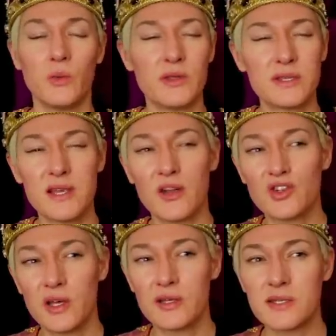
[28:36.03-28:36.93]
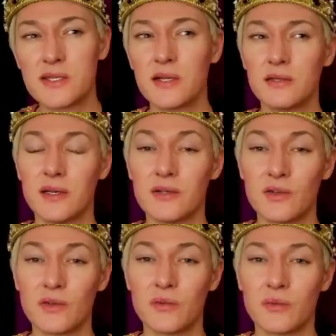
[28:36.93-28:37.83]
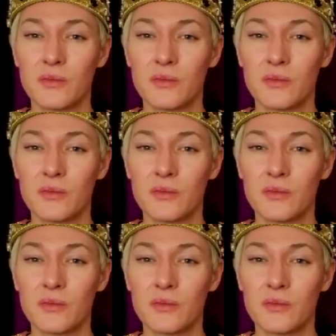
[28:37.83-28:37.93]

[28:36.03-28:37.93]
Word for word: with such stillness.